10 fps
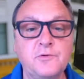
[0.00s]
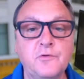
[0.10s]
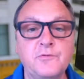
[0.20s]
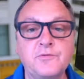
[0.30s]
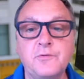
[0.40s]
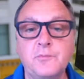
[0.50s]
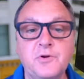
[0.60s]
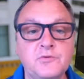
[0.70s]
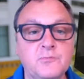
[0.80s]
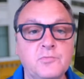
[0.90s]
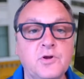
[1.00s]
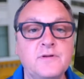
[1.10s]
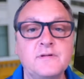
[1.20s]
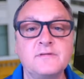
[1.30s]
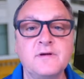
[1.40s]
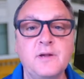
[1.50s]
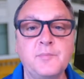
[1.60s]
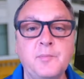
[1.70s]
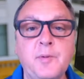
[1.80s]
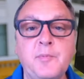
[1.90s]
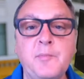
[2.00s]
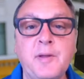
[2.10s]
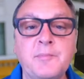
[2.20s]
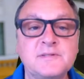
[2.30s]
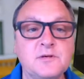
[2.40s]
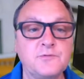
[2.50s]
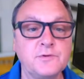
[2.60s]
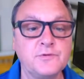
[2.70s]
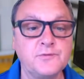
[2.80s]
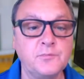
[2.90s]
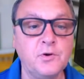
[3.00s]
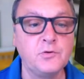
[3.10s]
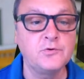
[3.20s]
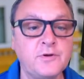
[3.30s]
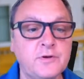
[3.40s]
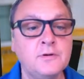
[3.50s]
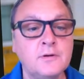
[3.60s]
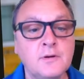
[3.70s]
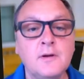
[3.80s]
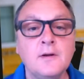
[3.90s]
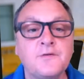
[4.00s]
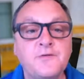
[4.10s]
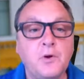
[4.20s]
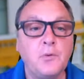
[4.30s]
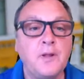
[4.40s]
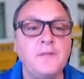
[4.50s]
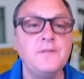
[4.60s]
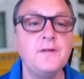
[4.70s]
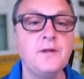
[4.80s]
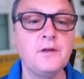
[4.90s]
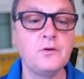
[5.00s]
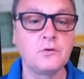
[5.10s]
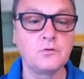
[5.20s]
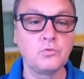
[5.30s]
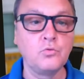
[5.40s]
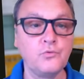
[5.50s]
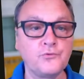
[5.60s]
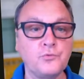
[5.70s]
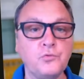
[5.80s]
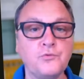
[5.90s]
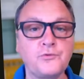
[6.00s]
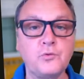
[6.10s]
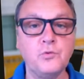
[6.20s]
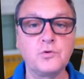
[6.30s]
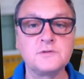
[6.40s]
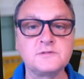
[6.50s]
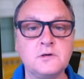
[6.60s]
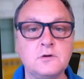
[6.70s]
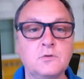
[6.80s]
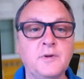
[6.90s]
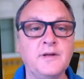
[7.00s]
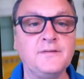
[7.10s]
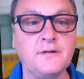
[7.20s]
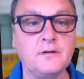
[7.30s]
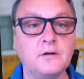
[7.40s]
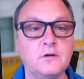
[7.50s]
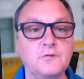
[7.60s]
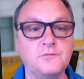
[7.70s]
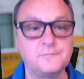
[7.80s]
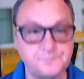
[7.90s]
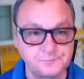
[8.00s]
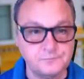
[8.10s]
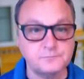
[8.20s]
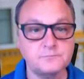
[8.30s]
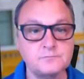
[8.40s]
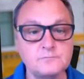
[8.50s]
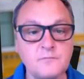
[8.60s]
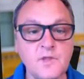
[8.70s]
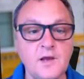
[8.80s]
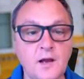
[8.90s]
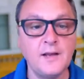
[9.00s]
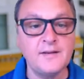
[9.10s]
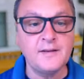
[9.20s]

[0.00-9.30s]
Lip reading: over so I'm not blocking the type, and maybe make myself a little smaller here. So in the Cool Tools course, oh, my head's getting cut off. I